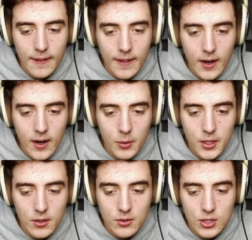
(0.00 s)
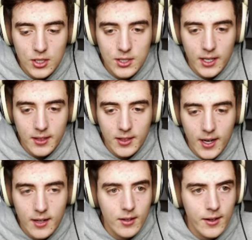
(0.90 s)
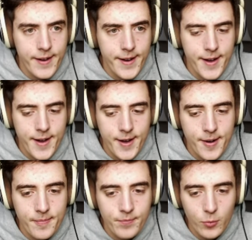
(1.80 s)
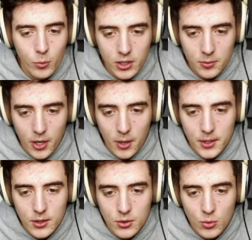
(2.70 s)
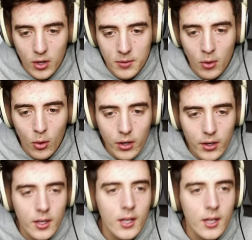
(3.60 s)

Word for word: There we go. Just like that. Um, we could probably use one more.